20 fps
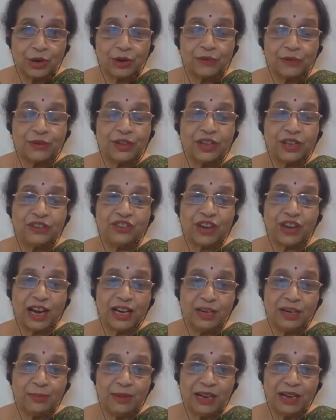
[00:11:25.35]
for the
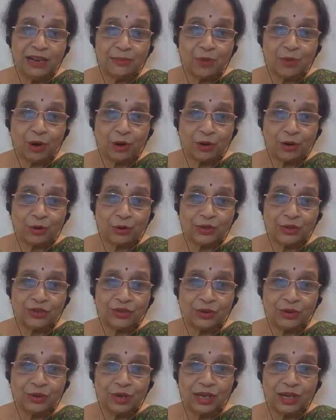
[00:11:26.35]
child being born
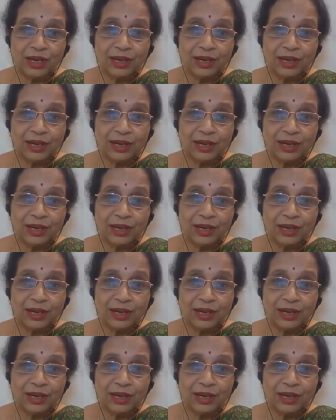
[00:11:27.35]
also.